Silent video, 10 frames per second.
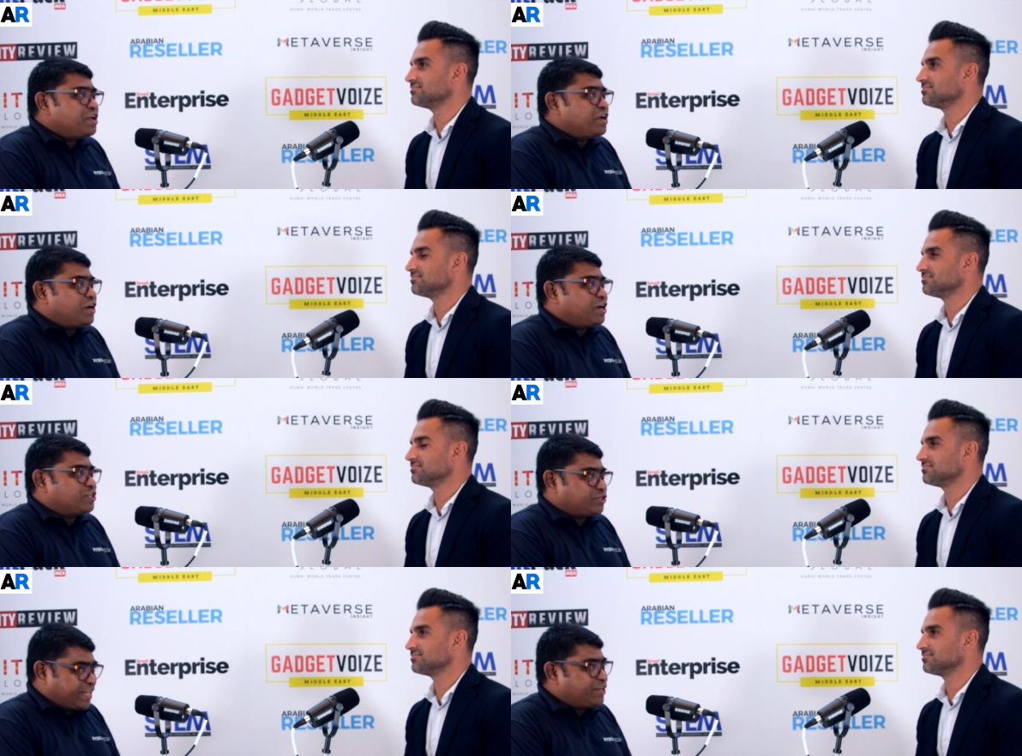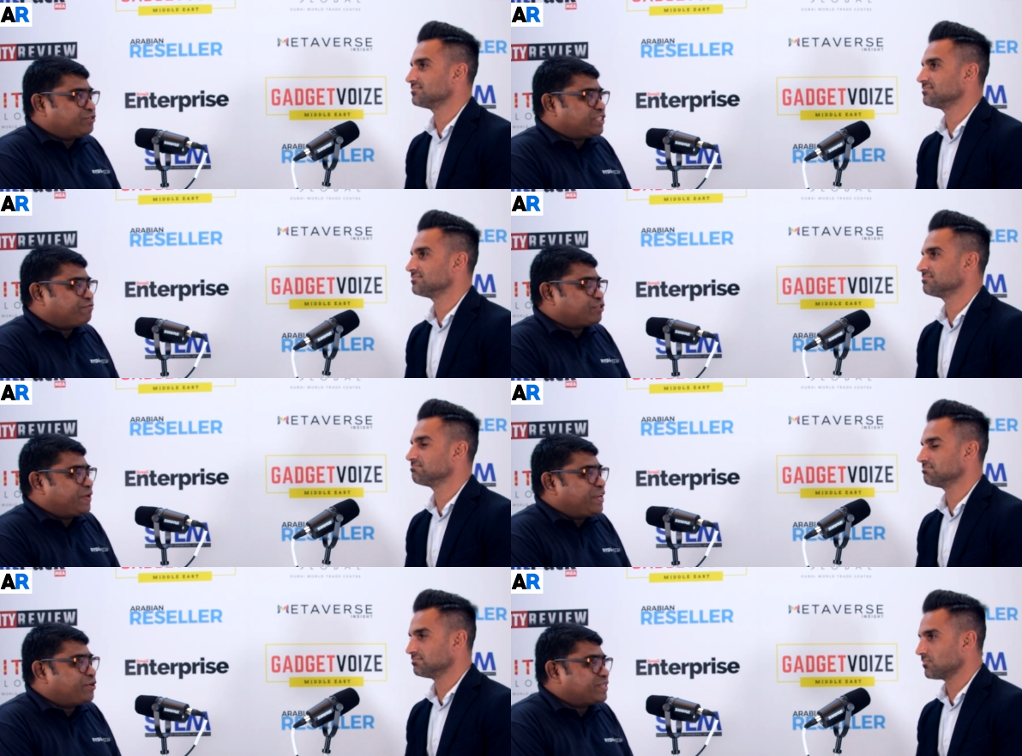Speaker 1: Uh, so thank you, Shan, for
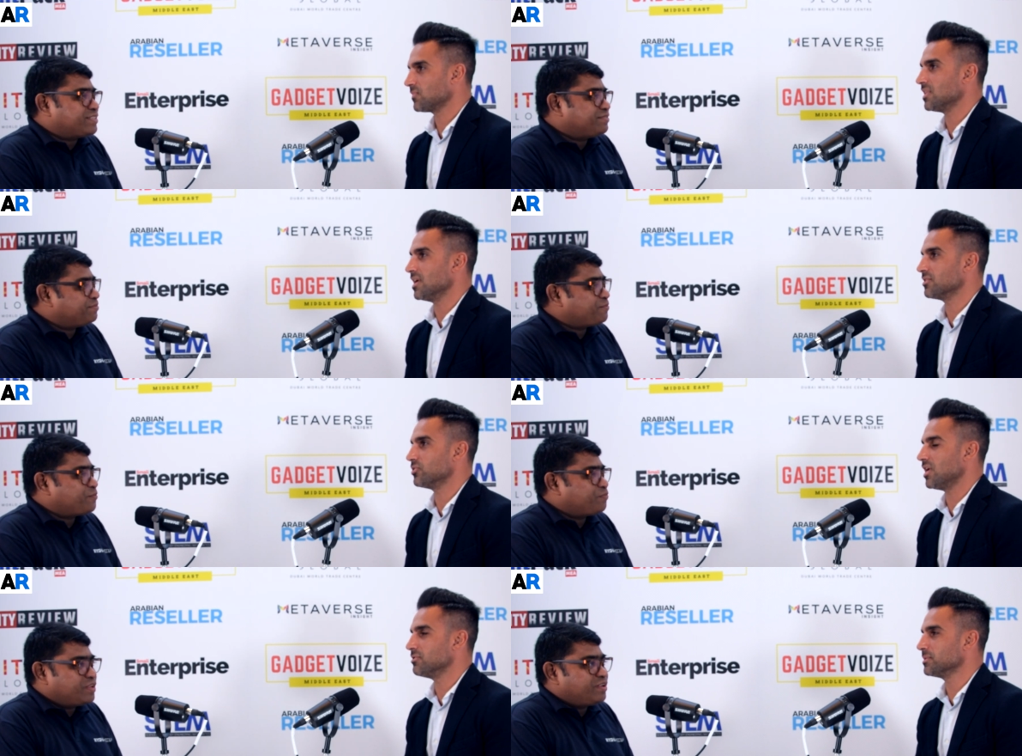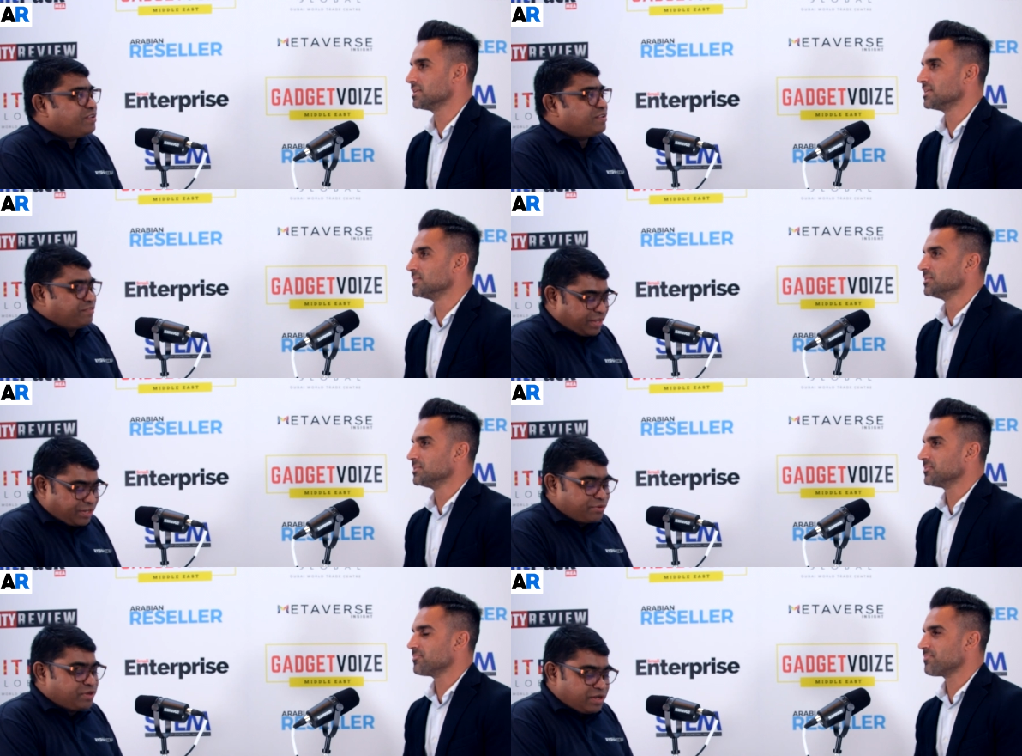speaking to us. Thank you for having me. Thank
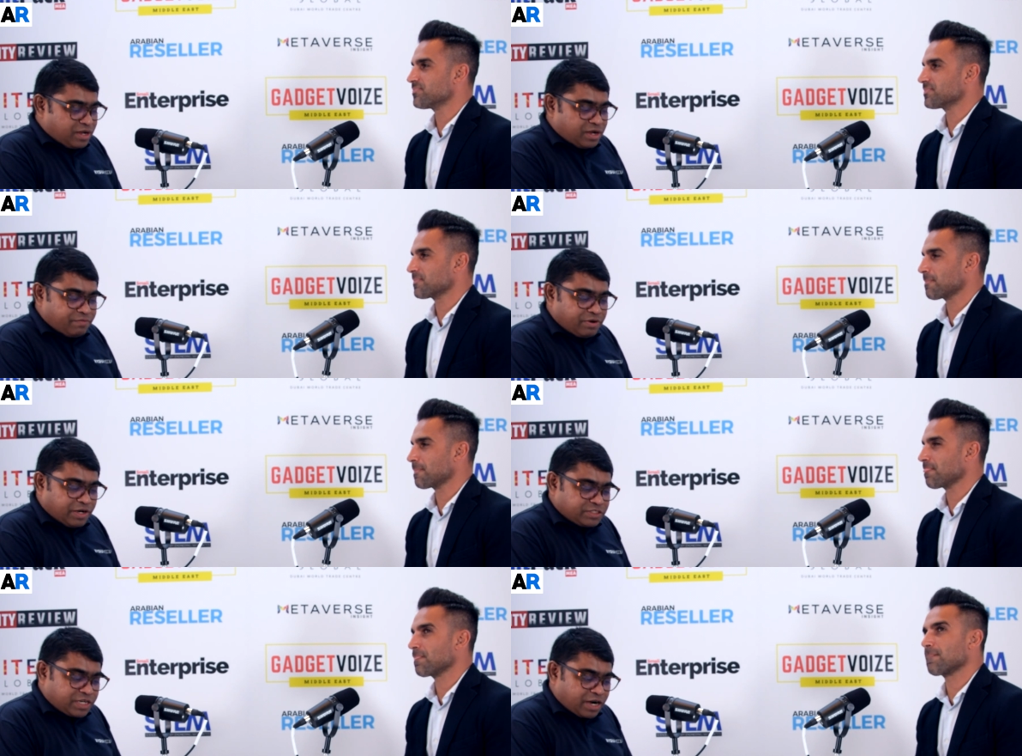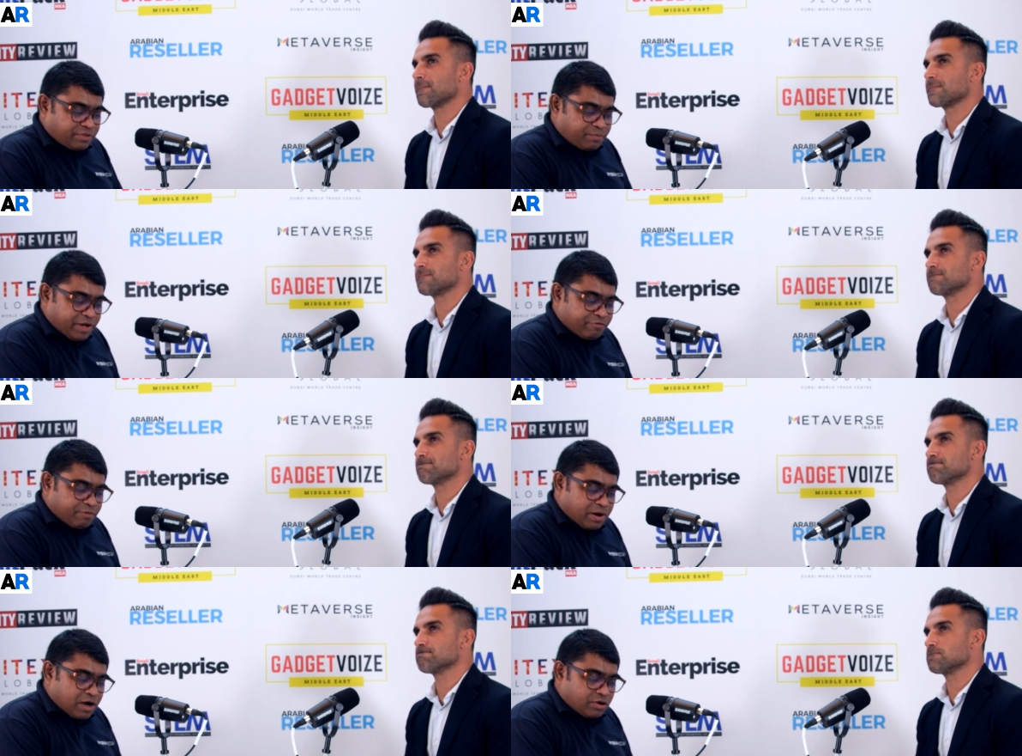you. Uh, we'd like to start with a brief
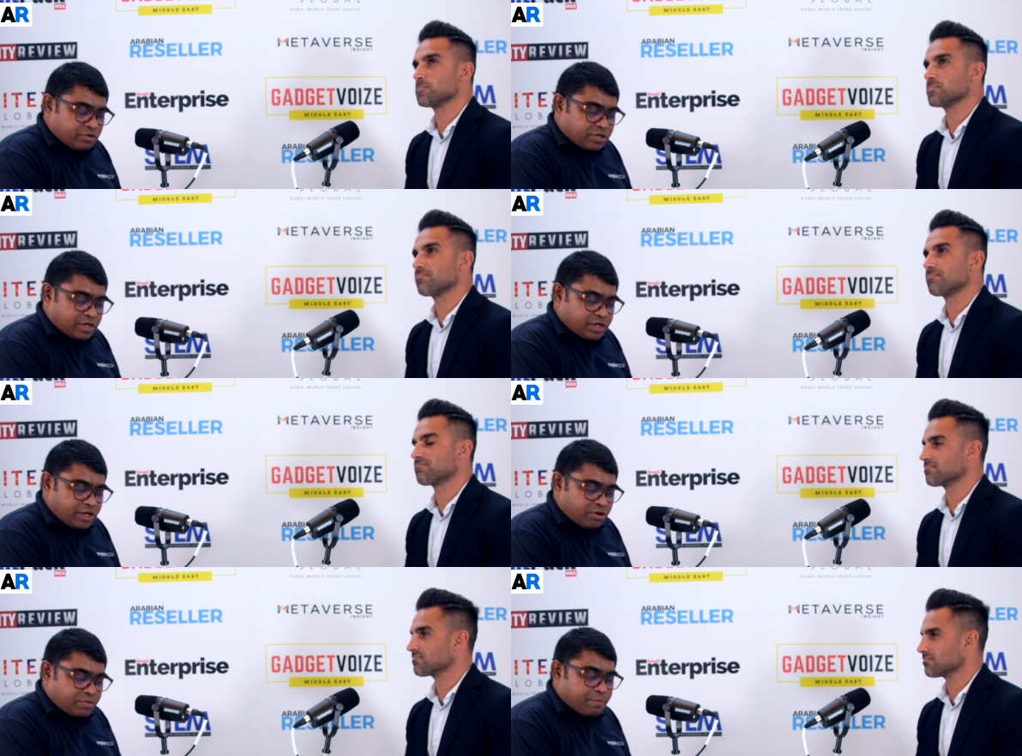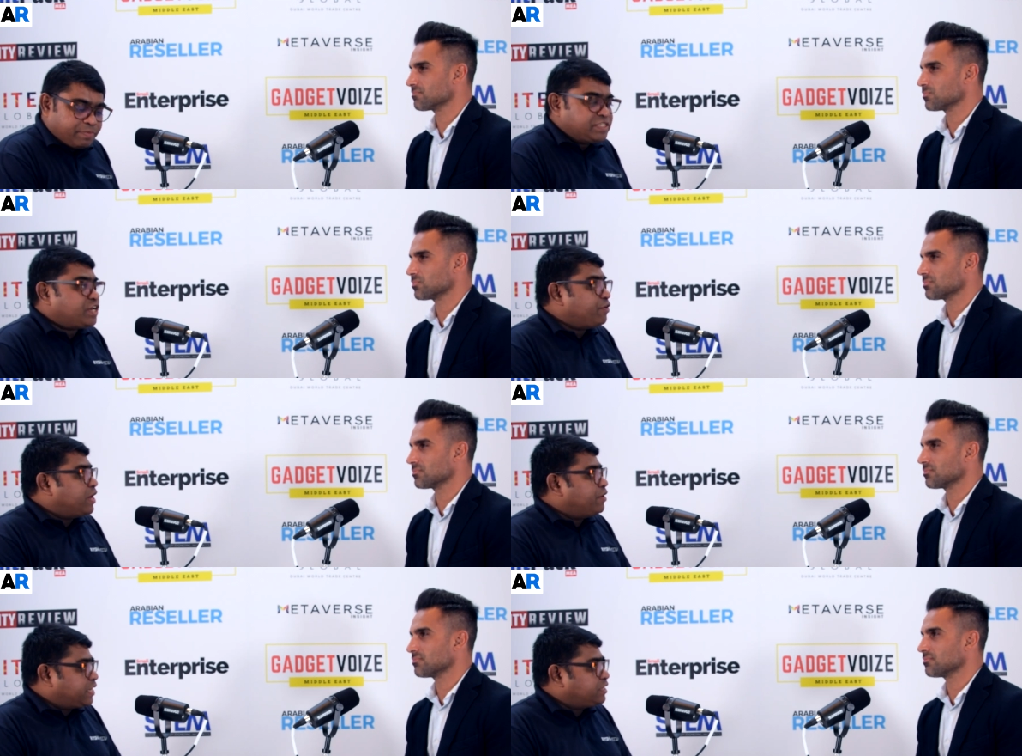about you know companies
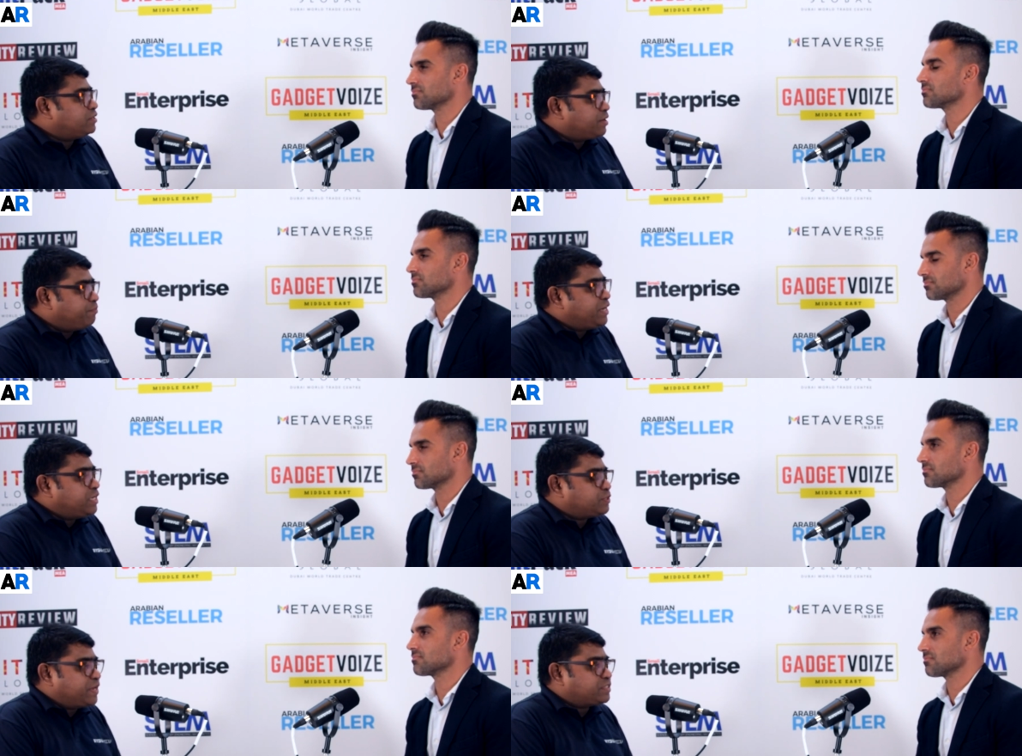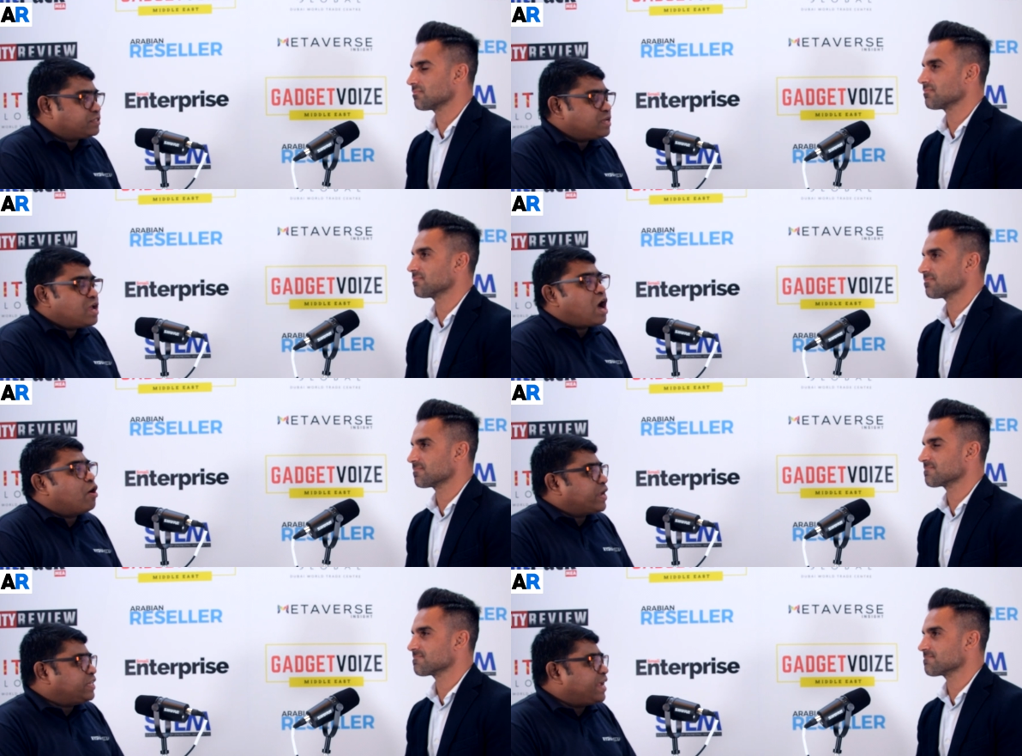reevaluating their meeting spaces. How
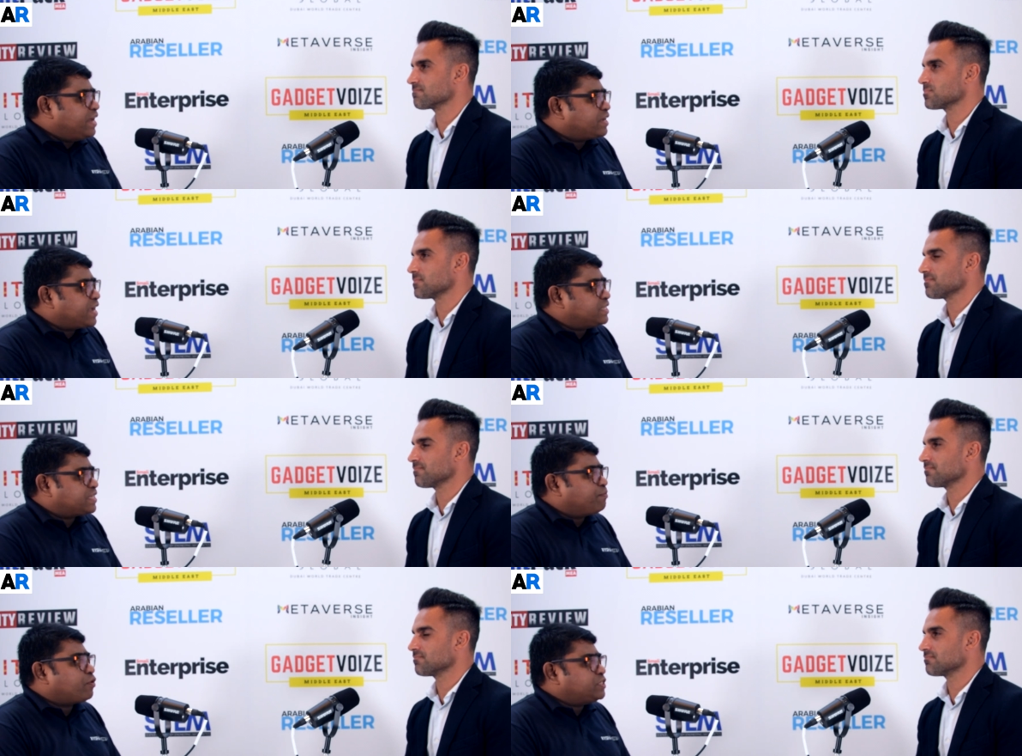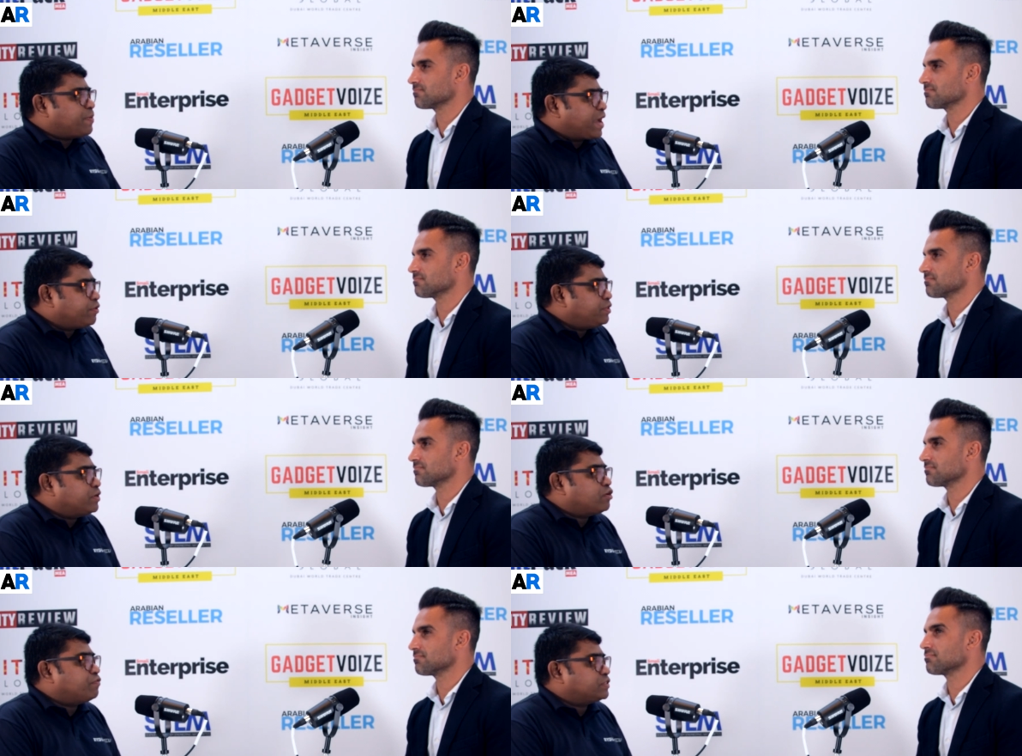can they entice employees back into the
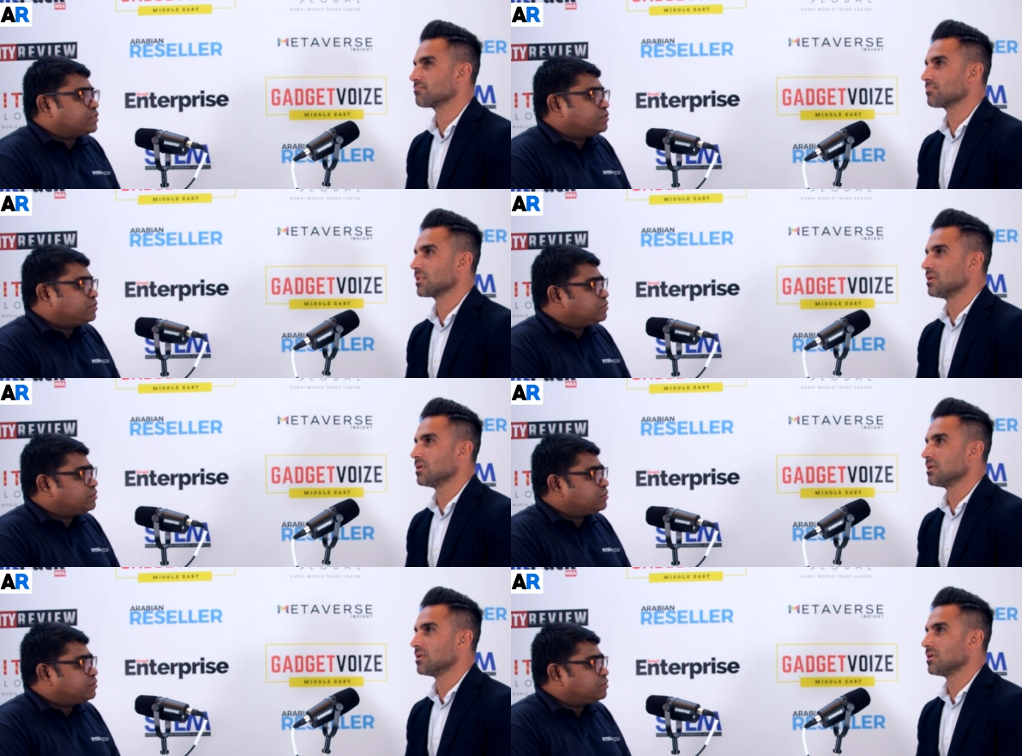work office?